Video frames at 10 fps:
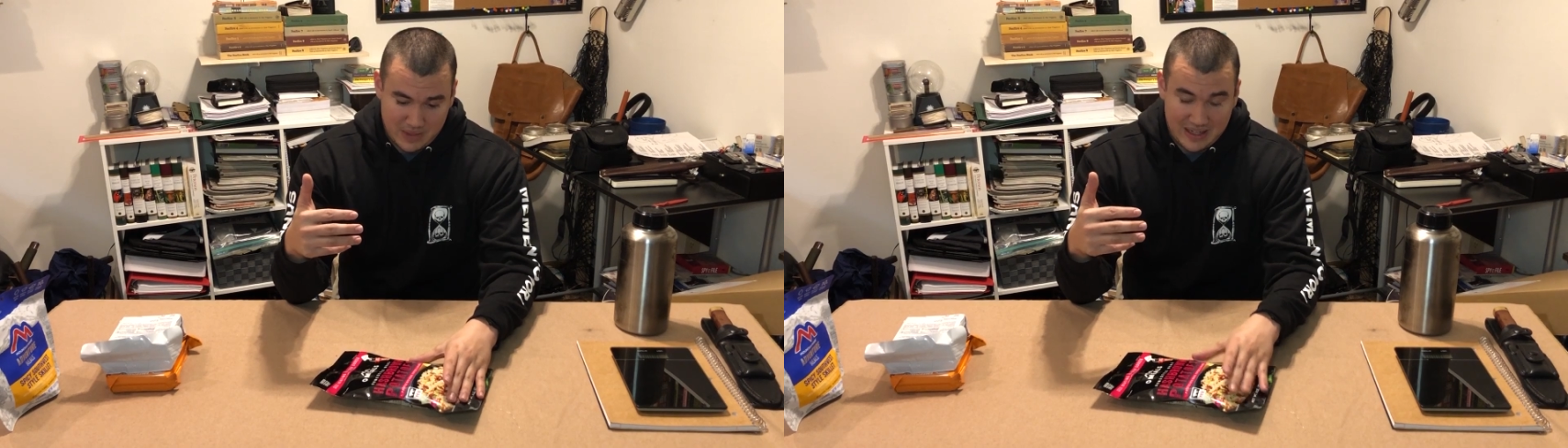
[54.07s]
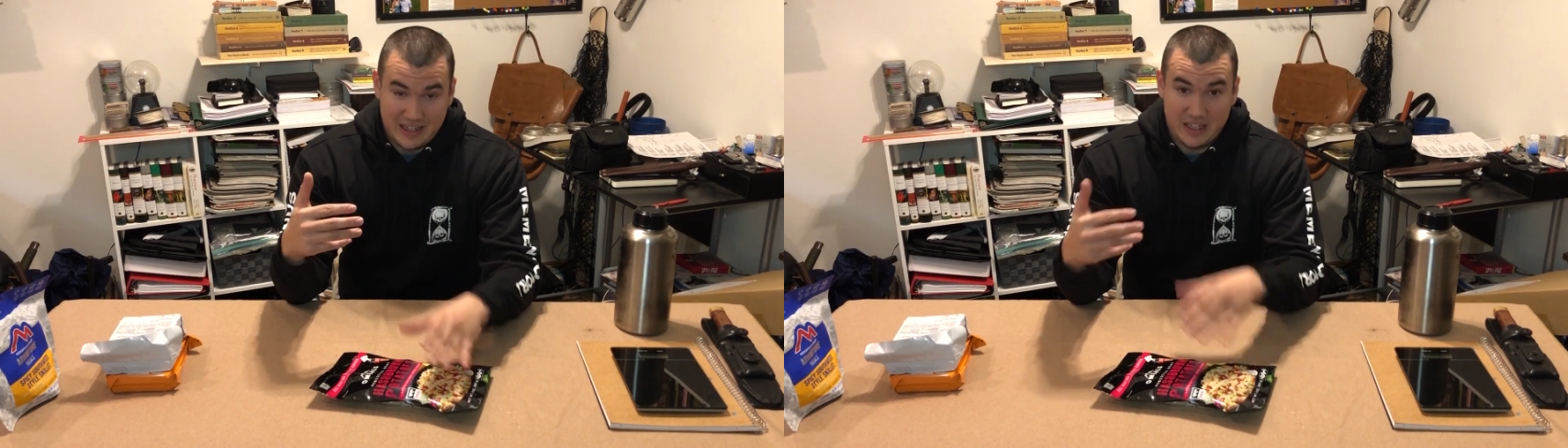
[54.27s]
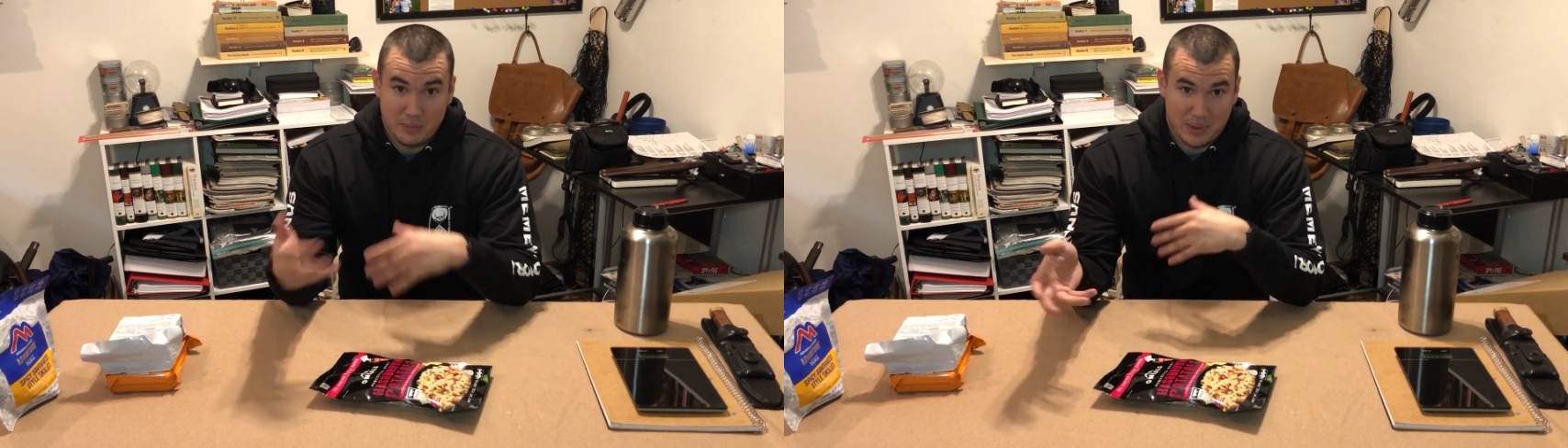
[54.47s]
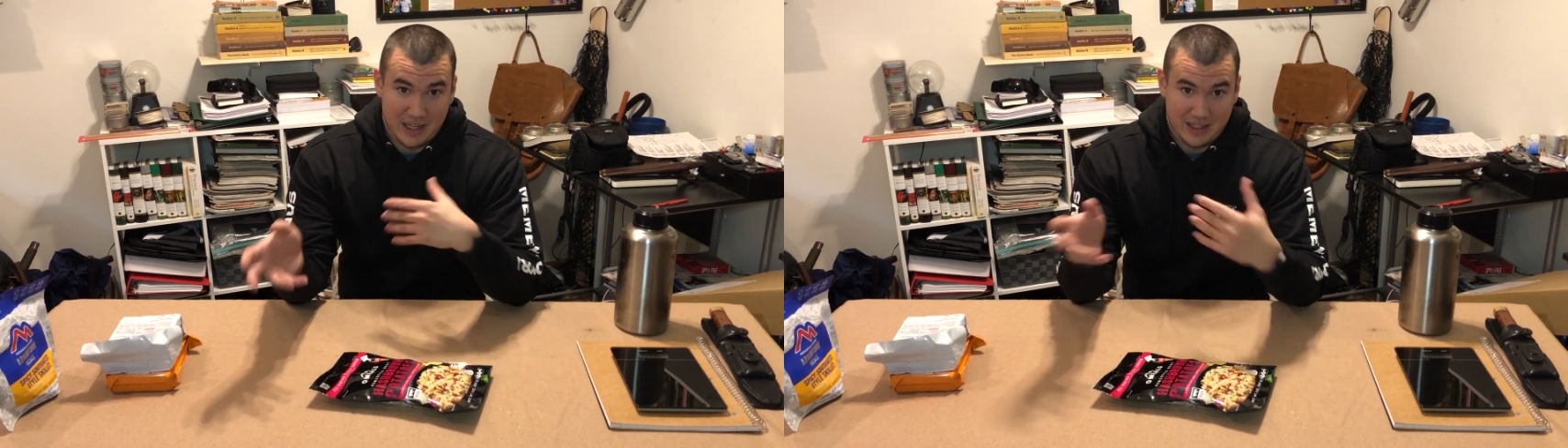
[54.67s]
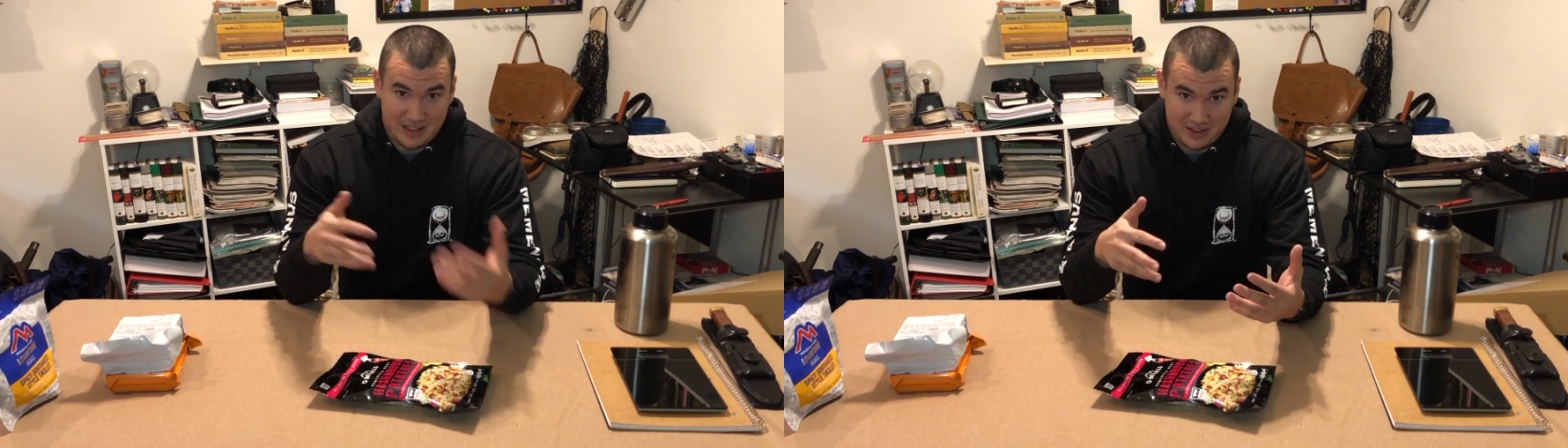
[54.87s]
heating
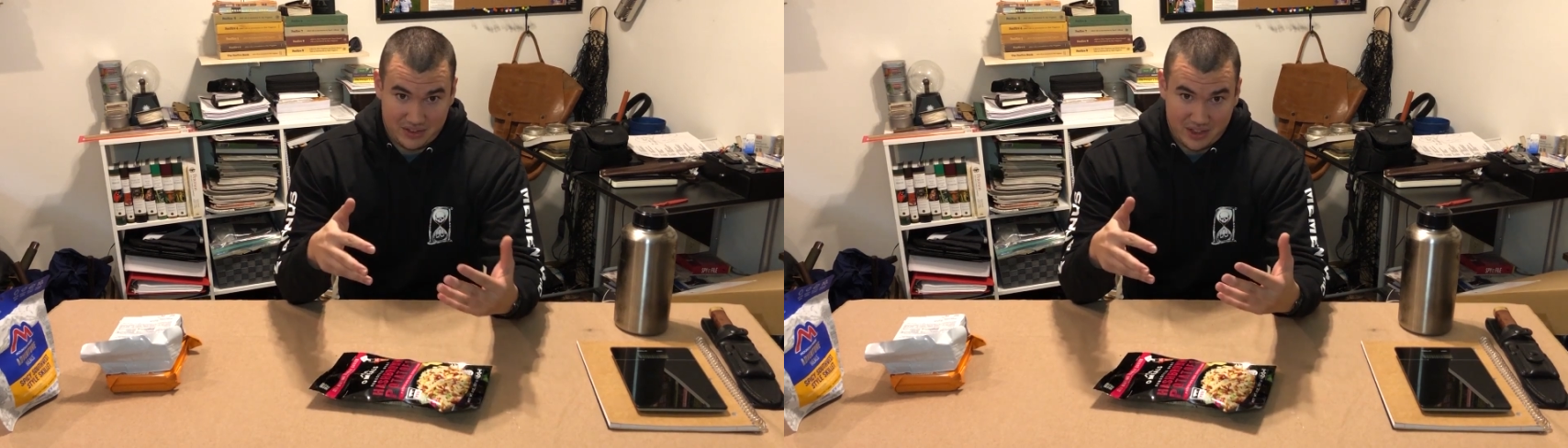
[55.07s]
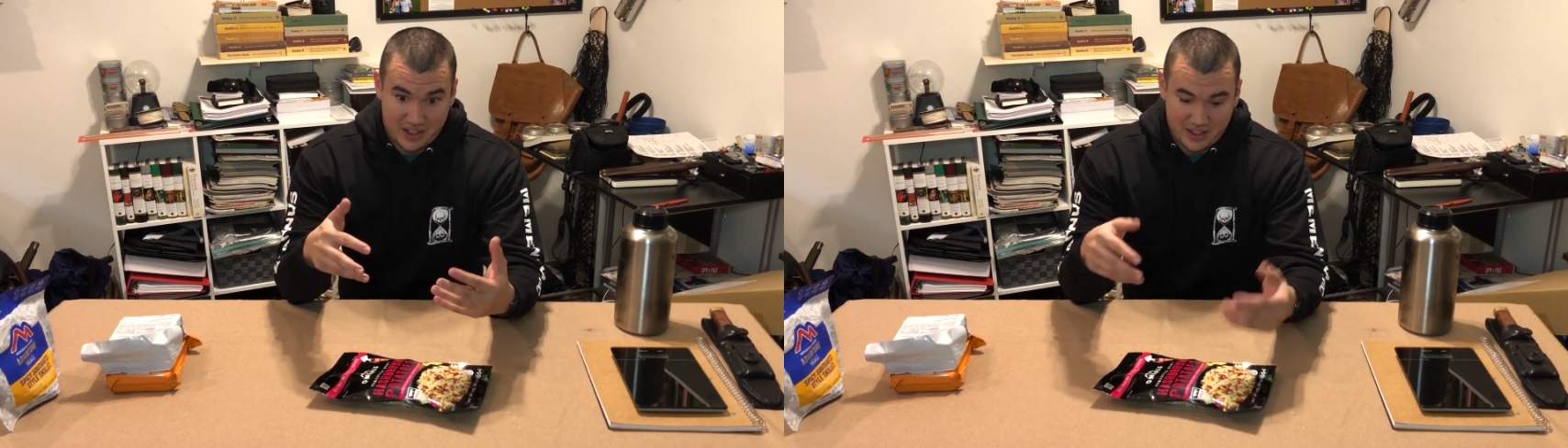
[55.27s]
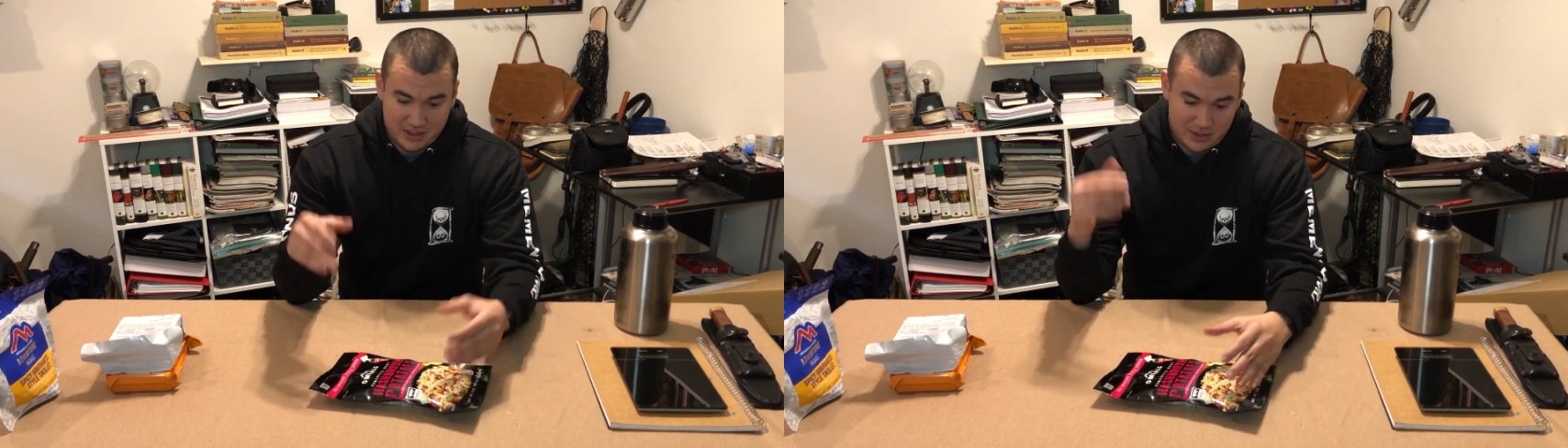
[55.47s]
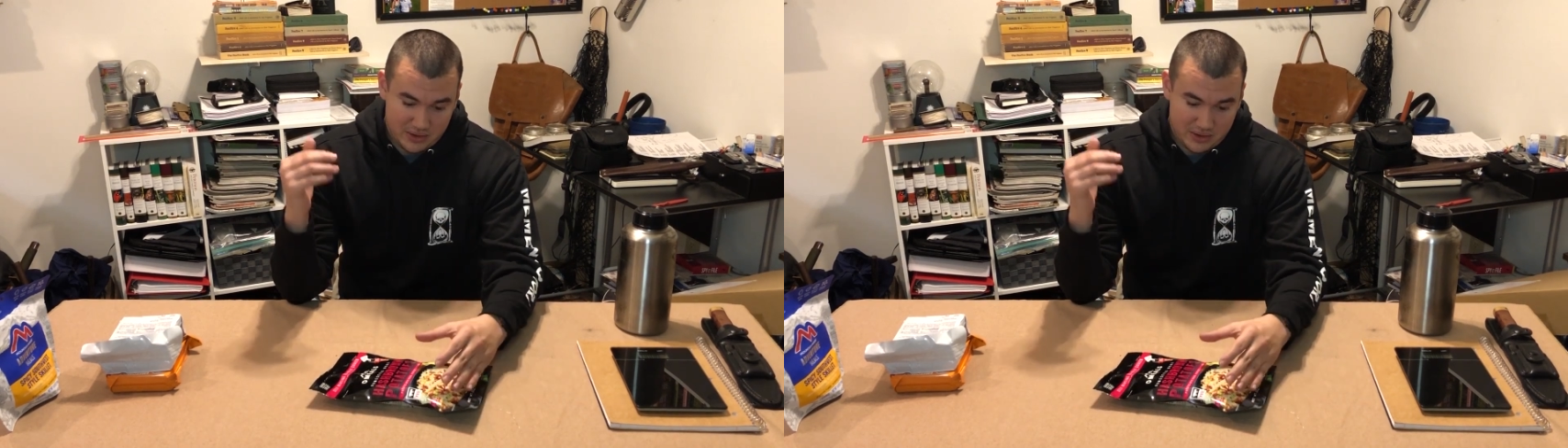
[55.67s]
packet inside